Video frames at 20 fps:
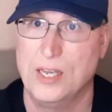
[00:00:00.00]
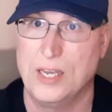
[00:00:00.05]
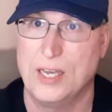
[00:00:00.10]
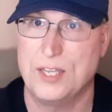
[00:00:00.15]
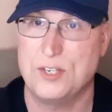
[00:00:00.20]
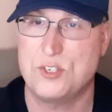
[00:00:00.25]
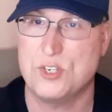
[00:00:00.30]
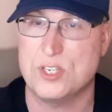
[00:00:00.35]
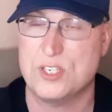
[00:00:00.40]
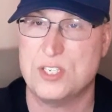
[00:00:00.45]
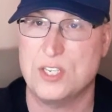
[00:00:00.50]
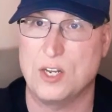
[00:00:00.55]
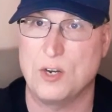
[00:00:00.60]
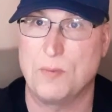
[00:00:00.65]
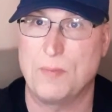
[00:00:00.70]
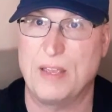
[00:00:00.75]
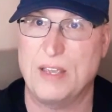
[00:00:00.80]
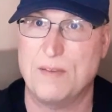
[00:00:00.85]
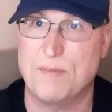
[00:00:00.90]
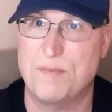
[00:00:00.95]
It'll
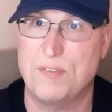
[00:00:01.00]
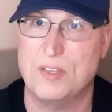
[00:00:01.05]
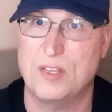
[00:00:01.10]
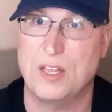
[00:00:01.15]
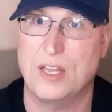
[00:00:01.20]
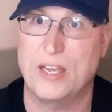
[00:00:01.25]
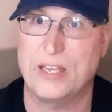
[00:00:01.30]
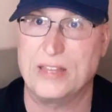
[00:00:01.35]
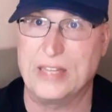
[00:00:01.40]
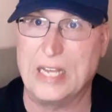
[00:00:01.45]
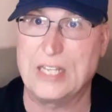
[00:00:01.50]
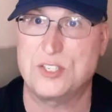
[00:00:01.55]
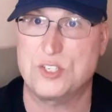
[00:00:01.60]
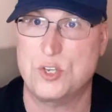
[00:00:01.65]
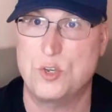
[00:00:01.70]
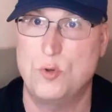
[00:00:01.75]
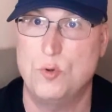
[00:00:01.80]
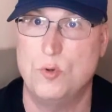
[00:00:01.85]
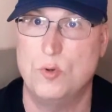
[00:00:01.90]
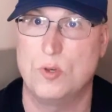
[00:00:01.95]
make them feel like that's
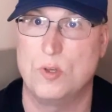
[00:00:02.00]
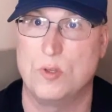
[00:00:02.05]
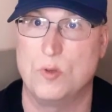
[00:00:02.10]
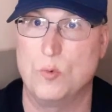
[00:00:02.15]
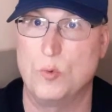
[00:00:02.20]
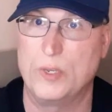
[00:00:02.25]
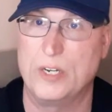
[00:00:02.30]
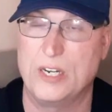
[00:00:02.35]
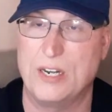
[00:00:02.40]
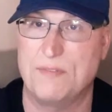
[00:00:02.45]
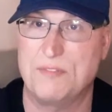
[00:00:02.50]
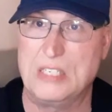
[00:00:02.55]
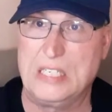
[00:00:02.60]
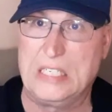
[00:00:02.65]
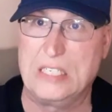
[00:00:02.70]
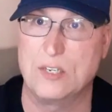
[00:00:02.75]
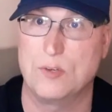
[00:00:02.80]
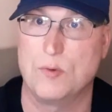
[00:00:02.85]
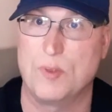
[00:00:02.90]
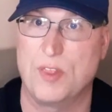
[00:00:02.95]
cool. We didn't have to
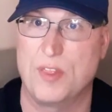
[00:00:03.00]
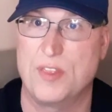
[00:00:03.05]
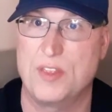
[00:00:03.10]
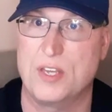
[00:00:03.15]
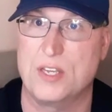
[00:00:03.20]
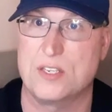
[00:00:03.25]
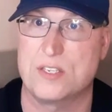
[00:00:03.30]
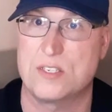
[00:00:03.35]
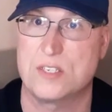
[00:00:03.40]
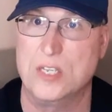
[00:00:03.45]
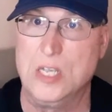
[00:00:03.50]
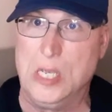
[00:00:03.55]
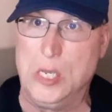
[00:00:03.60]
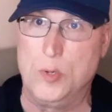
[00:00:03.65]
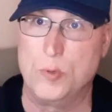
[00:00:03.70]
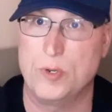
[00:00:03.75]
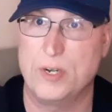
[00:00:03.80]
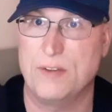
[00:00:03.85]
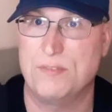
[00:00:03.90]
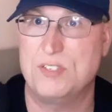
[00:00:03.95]
deal with this.
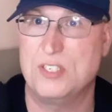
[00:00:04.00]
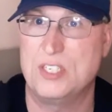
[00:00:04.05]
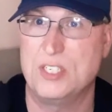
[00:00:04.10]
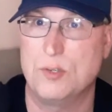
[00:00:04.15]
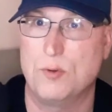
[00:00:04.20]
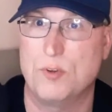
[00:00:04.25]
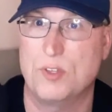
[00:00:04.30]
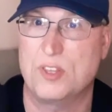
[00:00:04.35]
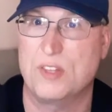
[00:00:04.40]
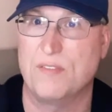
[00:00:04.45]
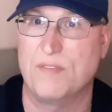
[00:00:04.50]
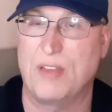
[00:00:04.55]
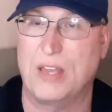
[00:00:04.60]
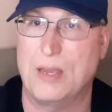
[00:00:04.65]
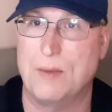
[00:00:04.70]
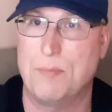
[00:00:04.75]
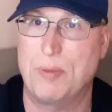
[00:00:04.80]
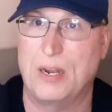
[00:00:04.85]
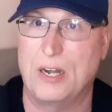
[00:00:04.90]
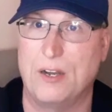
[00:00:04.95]
We didn't have to deal with the
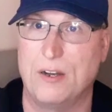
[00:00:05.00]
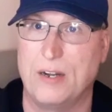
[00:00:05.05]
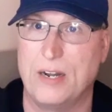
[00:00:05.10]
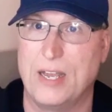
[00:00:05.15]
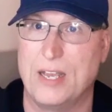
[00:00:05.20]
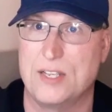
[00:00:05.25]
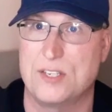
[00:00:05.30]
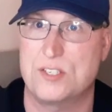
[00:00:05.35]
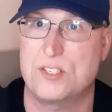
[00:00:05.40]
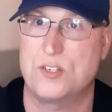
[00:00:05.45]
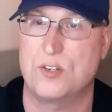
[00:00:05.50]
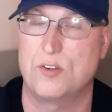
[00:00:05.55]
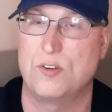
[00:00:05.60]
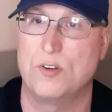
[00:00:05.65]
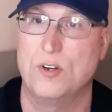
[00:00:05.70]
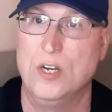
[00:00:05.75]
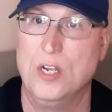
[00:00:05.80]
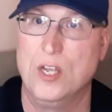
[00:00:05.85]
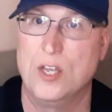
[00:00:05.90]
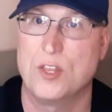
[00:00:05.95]
vampire nest
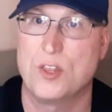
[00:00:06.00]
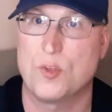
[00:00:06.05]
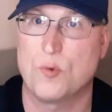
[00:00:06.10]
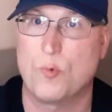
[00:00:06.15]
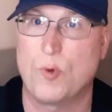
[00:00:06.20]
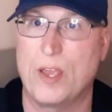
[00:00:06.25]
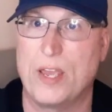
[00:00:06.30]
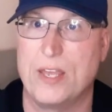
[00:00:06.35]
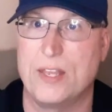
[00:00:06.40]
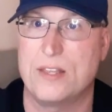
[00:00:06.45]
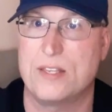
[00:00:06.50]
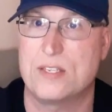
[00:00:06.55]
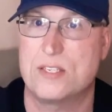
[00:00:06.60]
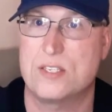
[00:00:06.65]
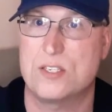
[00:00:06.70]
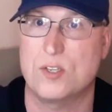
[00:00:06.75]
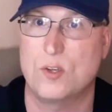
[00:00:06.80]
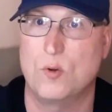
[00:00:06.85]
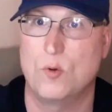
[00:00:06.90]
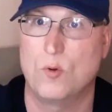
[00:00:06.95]
or the
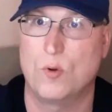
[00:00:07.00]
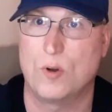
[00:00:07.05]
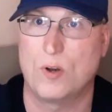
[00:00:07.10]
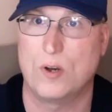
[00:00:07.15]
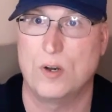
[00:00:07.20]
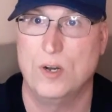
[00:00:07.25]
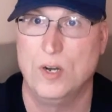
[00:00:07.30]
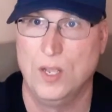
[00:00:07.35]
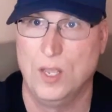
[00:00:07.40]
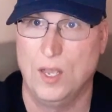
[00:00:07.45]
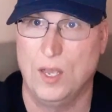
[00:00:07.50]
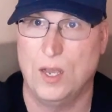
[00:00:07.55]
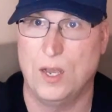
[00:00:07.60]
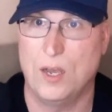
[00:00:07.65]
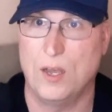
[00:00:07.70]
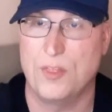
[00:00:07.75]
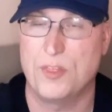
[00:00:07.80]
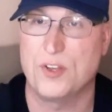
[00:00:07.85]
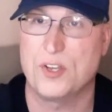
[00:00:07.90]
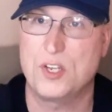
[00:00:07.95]
wraiths or
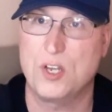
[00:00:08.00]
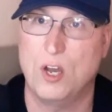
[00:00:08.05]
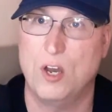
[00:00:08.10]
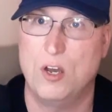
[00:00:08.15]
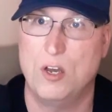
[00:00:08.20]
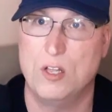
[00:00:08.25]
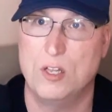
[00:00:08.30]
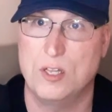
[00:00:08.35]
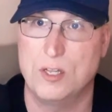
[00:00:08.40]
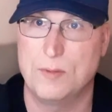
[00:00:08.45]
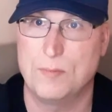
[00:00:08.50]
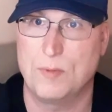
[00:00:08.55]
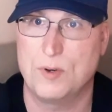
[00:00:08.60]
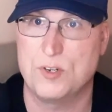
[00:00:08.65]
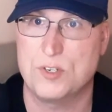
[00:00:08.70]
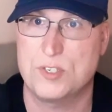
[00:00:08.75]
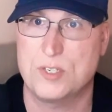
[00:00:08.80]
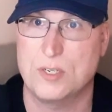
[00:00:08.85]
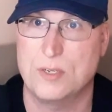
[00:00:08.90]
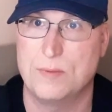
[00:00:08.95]
the golem or
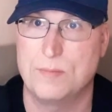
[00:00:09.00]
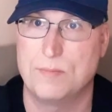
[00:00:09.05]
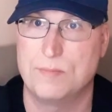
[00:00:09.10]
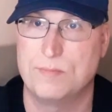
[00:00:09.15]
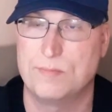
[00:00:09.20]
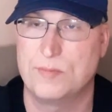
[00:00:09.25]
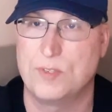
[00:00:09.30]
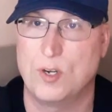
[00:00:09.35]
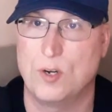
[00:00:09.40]
some,